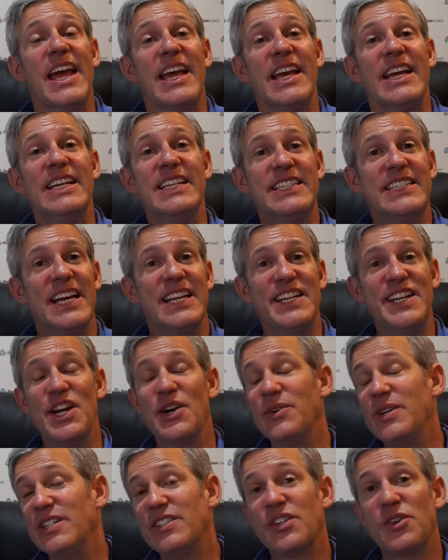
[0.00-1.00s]
he said, he
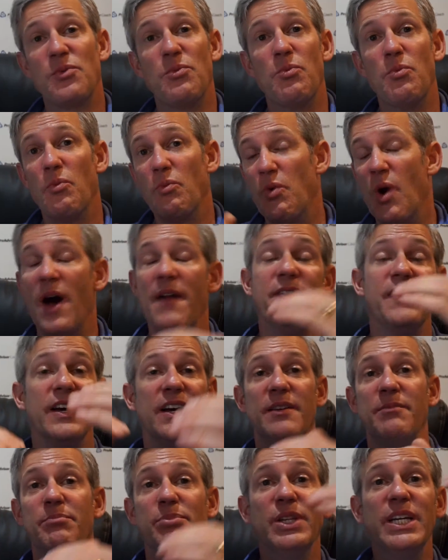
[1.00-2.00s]
used to run
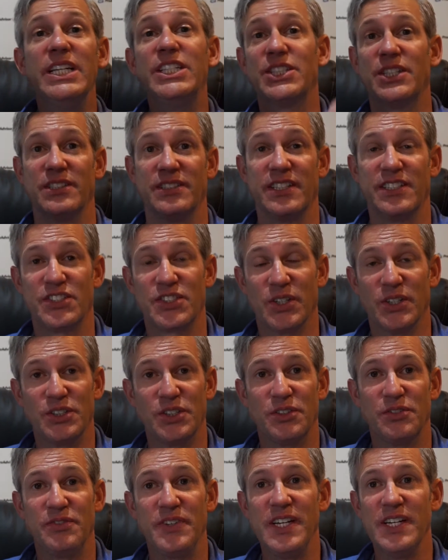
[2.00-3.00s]
the bleachers at
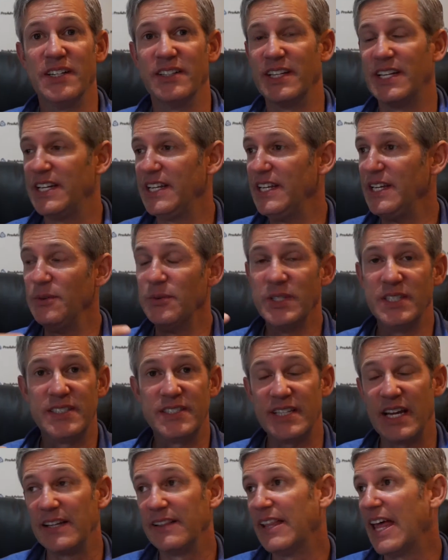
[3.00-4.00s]
Soldier Field, and he would
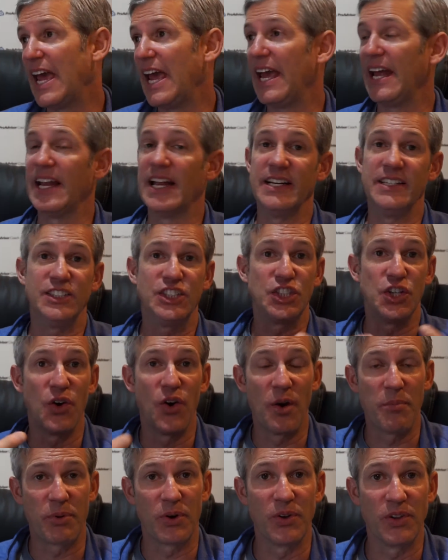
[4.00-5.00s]
stay late and
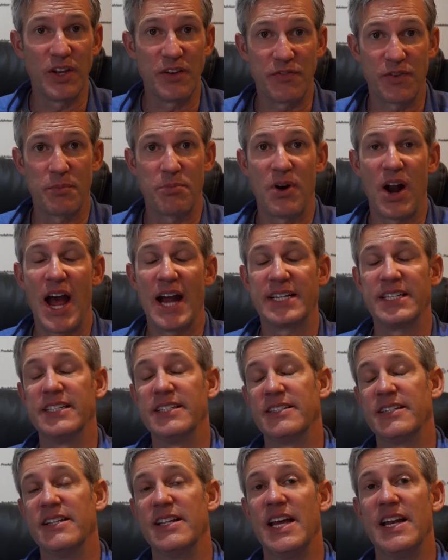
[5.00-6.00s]
show up early for
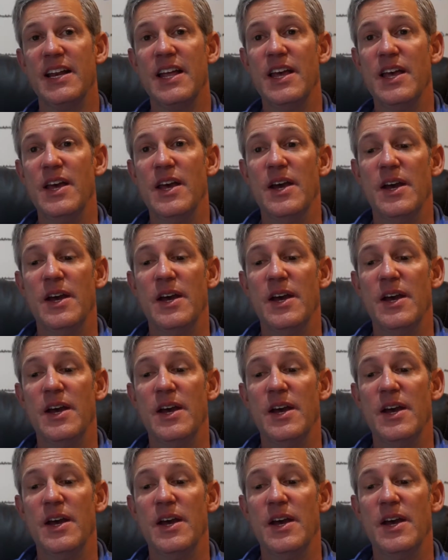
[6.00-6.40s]
practice. And then